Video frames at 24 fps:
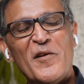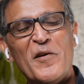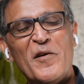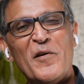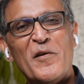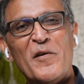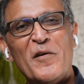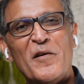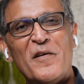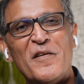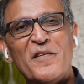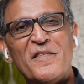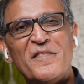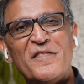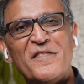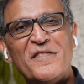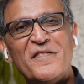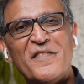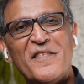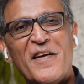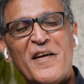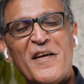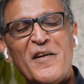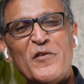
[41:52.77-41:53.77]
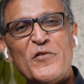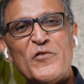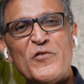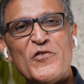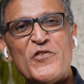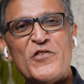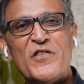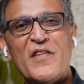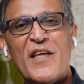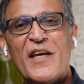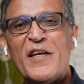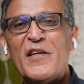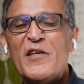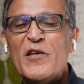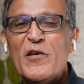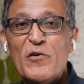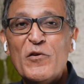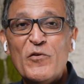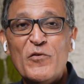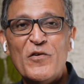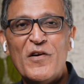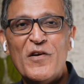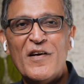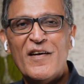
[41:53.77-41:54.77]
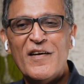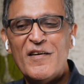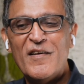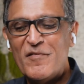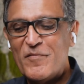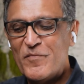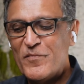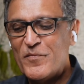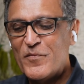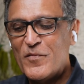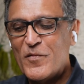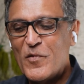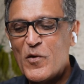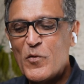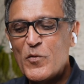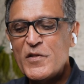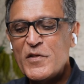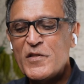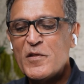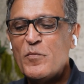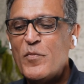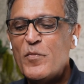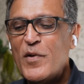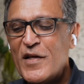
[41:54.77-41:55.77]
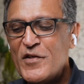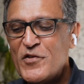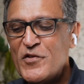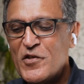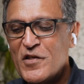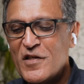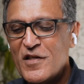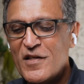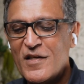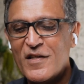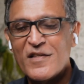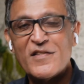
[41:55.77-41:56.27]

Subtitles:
Not at all. Anuj, thank you. Always a pleasure.